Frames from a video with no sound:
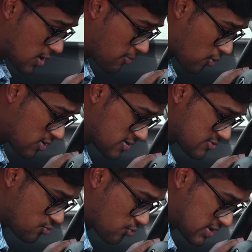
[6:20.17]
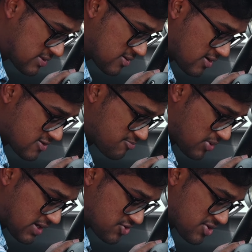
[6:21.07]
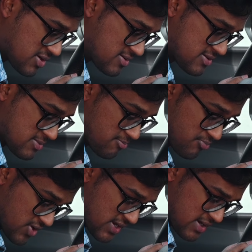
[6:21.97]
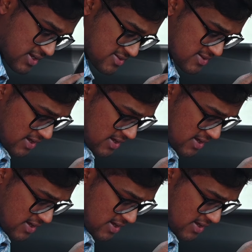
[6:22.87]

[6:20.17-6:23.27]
cup holders with spring triggers, pretty nice.